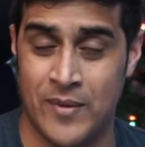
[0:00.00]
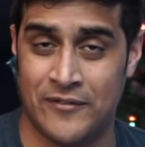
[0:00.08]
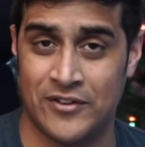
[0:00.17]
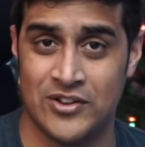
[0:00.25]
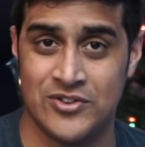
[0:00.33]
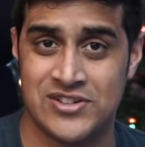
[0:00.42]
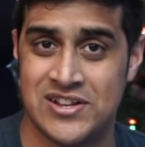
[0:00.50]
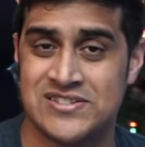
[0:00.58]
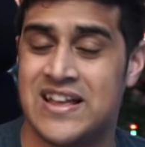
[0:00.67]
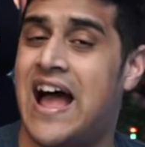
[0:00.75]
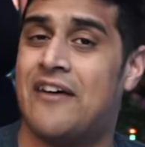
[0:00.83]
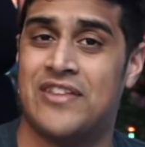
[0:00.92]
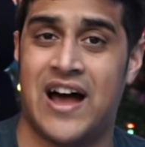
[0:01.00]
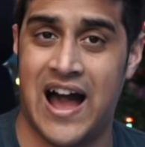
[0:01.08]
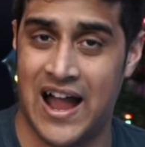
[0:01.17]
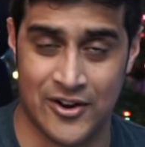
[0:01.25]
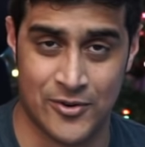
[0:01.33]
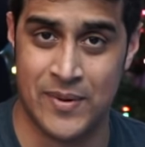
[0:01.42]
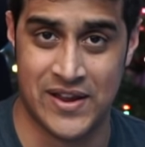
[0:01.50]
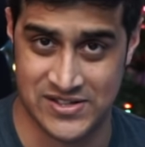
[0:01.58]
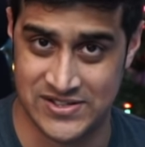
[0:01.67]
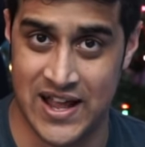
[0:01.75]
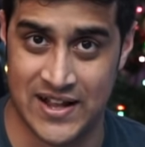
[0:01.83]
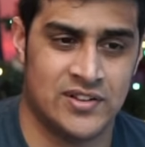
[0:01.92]
evolutions that have the higher
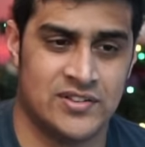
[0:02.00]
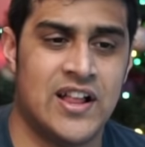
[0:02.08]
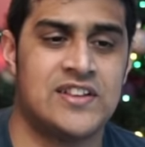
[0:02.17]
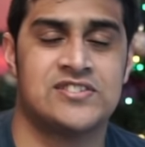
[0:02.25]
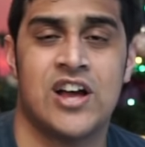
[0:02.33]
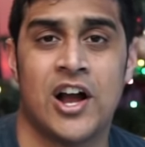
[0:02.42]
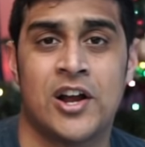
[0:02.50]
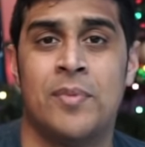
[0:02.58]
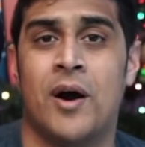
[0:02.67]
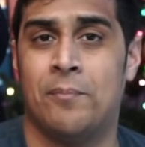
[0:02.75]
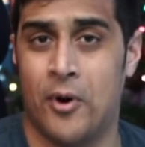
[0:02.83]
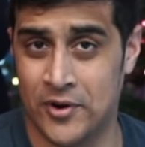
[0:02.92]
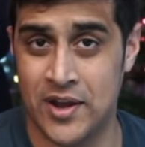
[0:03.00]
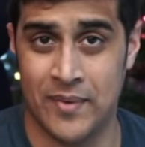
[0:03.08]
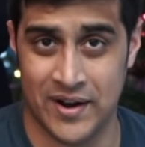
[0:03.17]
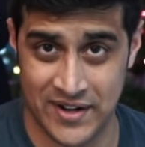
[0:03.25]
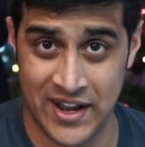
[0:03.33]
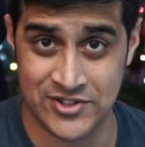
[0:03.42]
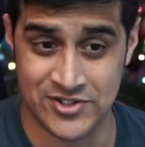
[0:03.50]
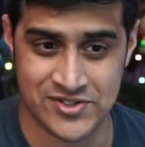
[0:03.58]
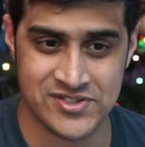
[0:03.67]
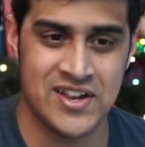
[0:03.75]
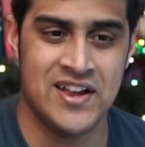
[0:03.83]
base stats. Let's talk about Pokemon natures.